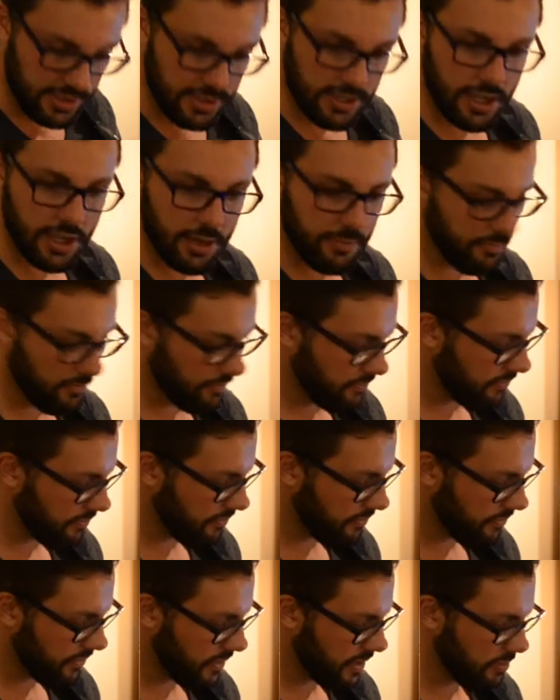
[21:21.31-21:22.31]

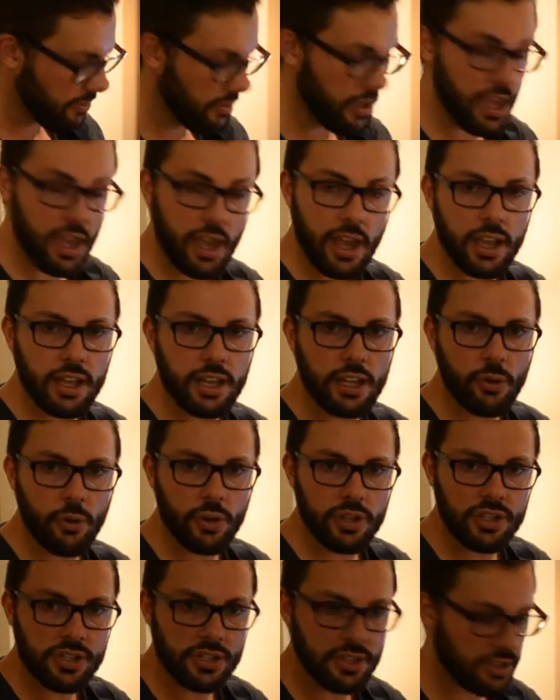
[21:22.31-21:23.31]
But yeah, any
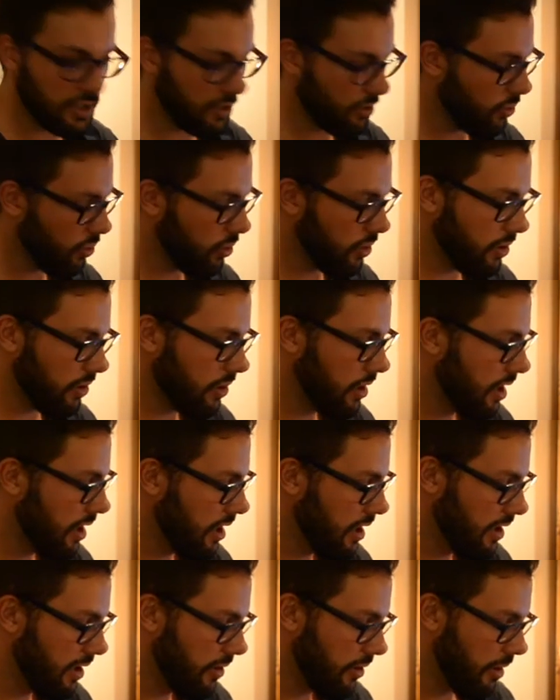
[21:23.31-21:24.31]
questions at all
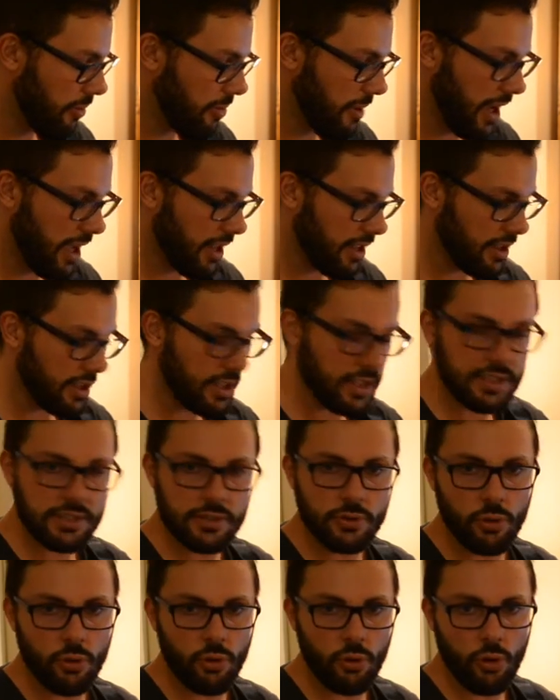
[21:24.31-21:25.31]
about this
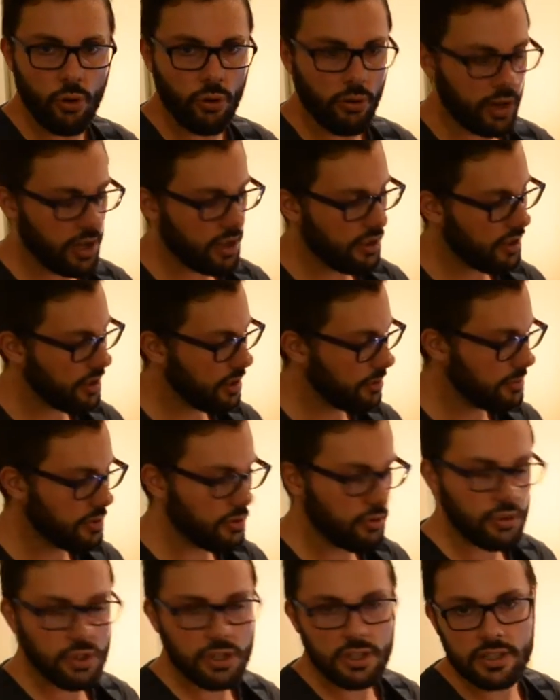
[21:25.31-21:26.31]
or anything I'm
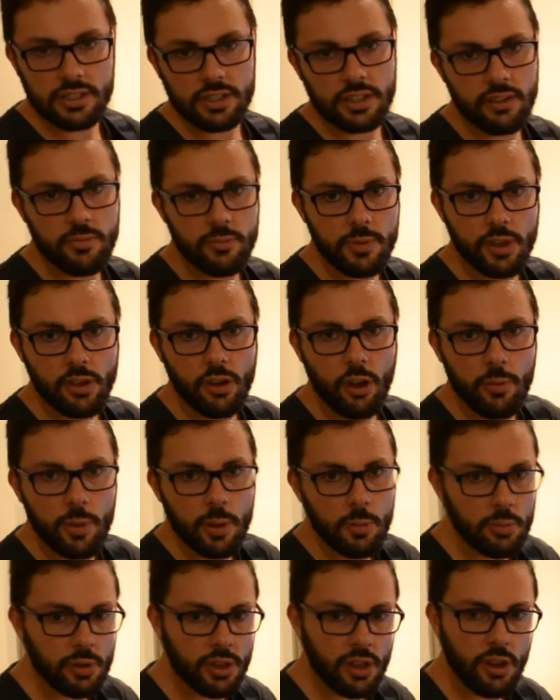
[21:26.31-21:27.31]
doing, just leave me a
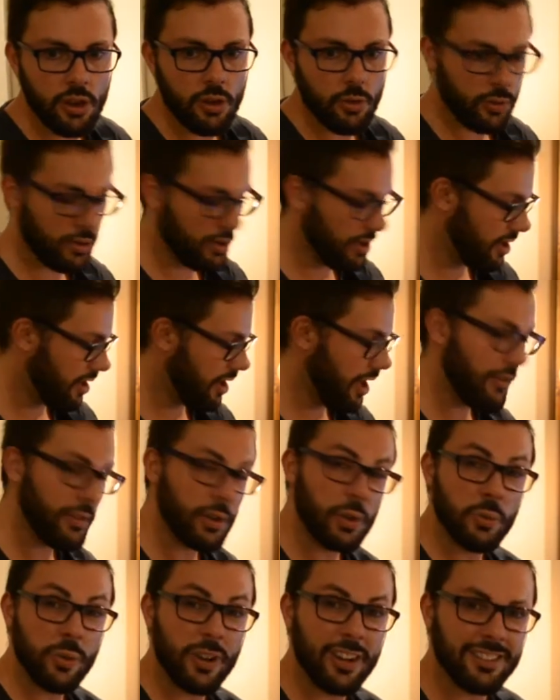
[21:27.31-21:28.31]
comment below and have a
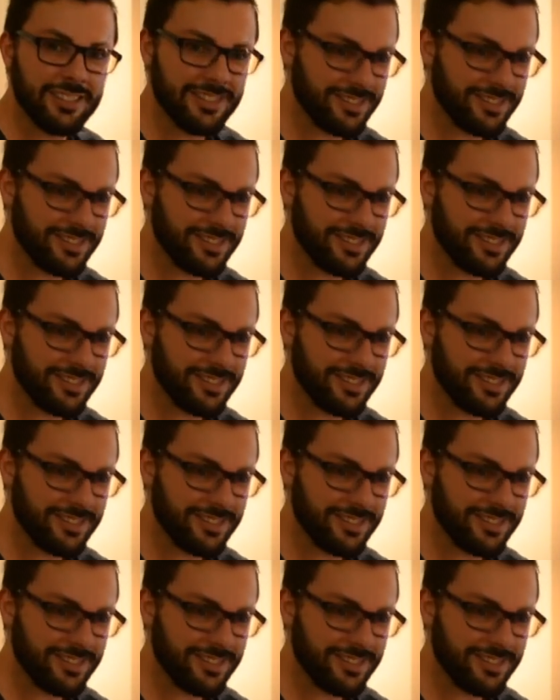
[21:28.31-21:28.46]
good one.